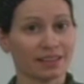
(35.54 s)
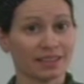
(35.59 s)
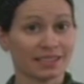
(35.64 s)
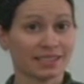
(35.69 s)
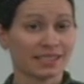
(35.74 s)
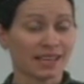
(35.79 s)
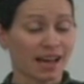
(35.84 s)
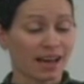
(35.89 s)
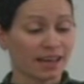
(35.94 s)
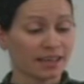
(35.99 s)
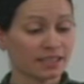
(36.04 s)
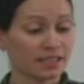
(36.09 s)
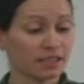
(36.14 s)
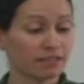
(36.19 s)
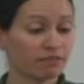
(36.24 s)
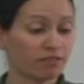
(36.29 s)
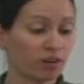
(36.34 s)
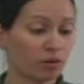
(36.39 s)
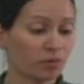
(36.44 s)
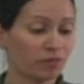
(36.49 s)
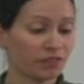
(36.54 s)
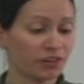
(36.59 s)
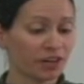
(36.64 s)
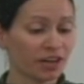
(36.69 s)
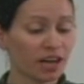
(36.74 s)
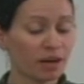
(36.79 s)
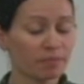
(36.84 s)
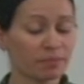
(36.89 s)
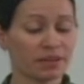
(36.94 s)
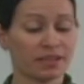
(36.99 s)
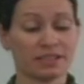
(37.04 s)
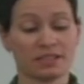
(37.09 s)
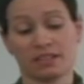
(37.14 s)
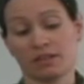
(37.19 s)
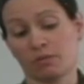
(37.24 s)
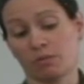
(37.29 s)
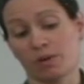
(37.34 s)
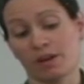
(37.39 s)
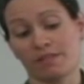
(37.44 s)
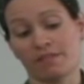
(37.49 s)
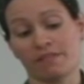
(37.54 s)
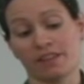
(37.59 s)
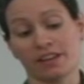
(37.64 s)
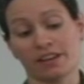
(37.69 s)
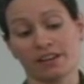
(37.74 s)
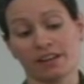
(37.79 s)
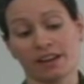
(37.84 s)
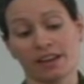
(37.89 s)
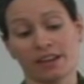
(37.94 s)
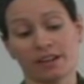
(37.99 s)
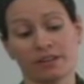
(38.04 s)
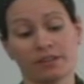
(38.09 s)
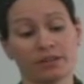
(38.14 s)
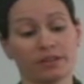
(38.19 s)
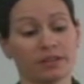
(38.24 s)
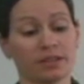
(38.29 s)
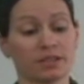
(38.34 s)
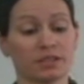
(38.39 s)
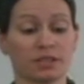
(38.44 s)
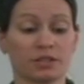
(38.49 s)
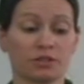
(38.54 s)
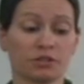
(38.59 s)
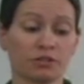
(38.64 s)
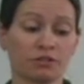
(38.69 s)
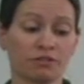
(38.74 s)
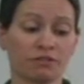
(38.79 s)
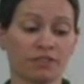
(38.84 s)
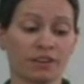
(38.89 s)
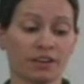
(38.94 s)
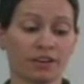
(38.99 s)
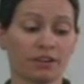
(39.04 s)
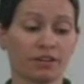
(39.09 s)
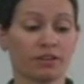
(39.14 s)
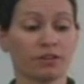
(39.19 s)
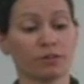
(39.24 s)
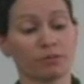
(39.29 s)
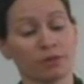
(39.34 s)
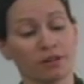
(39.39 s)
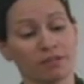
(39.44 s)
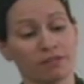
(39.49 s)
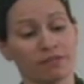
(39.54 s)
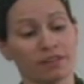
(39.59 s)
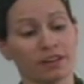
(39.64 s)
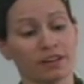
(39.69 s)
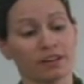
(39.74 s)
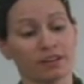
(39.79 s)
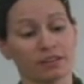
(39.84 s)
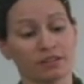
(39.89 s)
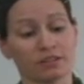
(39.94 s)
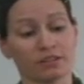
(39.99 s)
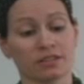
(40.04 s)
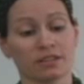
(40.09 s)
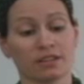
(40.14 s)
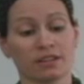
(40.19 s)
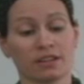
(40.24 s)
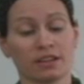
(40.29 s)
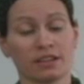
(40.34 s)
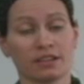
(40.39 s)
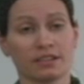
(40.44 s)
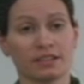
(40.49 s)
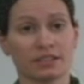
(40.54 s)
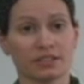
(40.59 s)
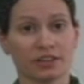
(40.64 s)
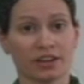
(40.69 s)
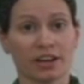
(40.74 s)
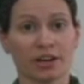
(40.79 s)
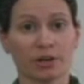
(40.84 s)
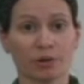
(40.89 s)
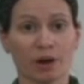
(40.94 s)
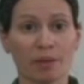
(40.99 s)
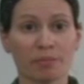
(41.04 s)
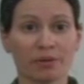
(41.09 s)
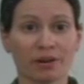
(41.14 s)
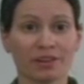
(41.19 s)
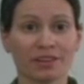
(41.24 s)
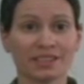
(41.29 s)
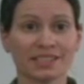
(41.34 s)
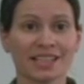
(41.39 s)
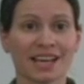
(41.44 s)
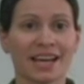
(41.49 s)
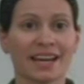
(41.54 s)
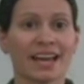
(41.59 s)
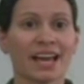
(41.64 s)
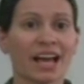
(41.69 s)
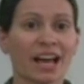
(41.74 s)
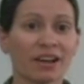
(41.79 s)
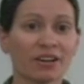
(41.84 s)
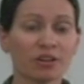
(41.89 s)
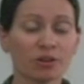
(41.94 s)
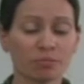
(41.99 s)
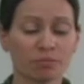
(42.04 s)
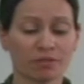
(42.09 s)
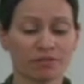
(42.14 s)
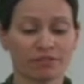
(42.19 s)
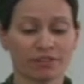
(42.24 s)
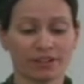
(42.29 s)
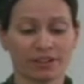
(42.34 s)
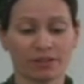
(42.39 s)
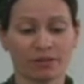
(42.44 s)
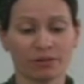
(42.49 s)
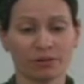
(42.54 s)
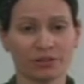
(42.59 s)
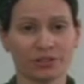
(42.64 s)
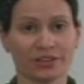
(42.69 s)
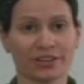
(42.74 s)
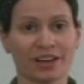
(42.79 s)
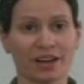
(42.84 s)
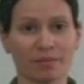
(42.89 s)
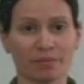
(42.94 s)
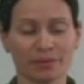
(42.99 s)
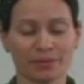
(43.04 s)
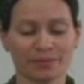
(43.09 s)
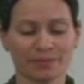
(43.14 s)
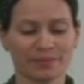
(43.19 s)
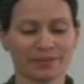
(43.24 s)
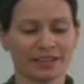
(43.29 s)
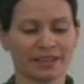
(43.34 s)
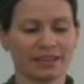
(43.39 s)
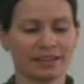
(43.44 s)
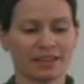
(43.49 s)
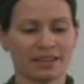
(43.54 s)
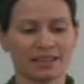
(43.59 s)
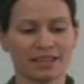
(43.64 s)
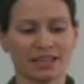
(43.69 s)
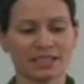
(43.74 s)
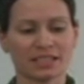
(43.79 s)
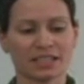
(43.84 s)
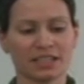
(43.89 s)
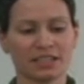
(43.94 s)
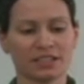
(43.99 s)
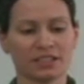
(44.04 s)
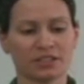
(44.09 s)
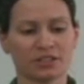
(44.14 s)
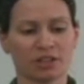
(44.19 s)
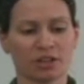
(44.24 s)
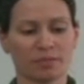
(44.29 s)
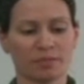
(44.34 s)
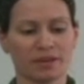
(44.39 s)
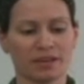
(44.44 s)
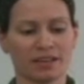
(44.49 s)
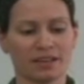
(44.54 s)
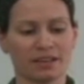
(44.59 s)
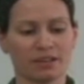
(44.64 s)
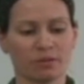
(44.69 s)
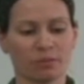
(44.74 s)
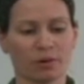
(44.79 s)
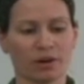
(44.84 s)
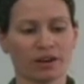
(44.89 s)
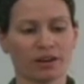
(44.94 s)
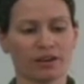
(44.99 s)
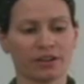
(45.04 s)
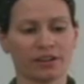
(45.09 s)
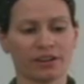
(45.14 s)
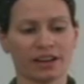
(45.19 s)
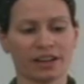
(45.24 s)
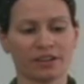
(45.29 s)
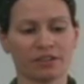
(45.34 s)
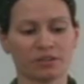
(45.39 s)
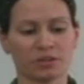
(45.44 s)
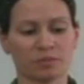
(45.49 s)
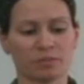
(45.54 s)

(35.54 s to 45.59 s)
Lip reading: on the size and the form of your cup, is it a 1-finger handle? Is it a 2-finger, 3 fingers? Does your hand wrap around the side? How do you prefer to hold your cup? And that's going to determine where your handle